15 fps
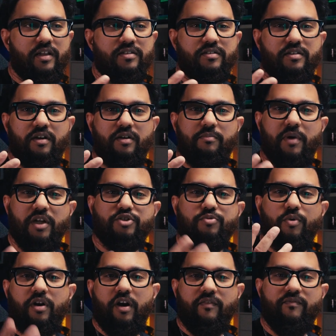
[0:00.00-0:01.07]
a much
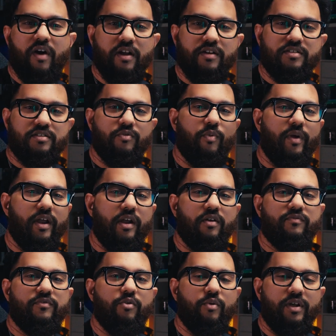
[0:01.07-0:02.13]
more advanced way
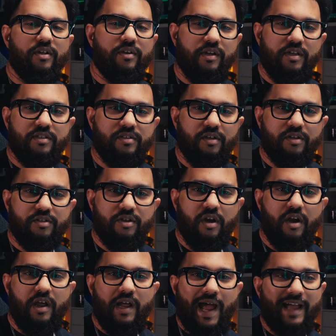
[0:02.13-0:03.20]
of doing research
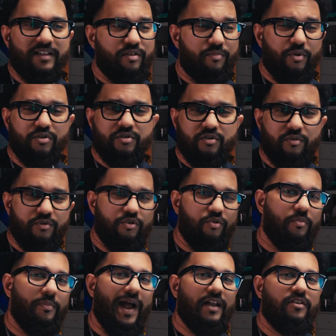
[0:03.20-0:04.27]
as opposed to you
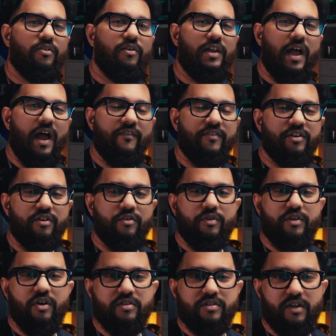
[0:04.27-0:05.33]
manually having to do it
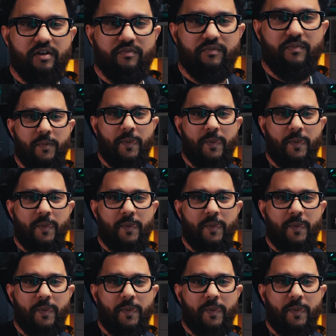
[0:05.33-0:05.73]
yourself.